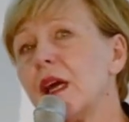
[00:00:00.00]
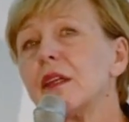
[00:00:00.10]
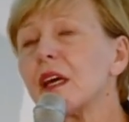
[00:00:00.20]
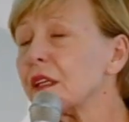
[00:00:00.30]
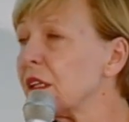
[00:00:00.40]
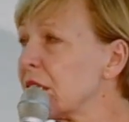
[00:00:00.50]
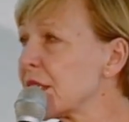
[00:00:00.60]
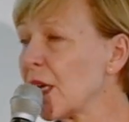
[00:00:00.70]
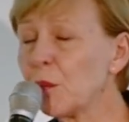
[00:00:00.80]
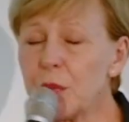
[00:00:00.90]
Another
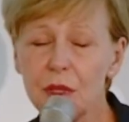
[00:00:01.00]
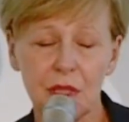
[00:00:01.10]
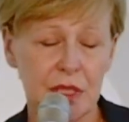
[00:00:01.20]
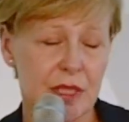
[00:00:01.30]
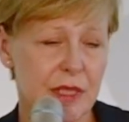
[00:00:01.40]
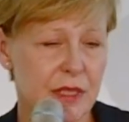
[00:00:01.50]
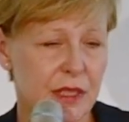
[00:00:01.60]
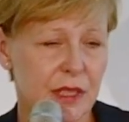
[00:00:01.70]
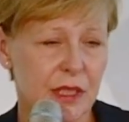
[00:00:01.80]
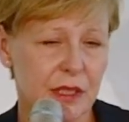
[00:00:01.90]
example is
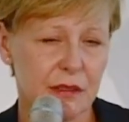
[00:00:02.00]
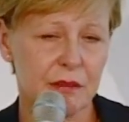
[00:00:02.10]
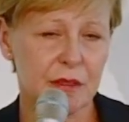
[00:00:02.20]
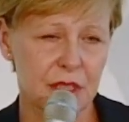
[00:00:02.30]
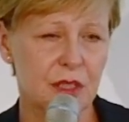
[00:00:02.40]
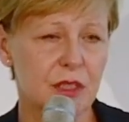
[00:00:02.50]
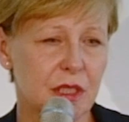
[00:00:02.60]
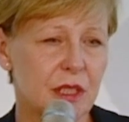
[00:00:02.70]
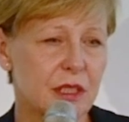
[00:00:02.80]
this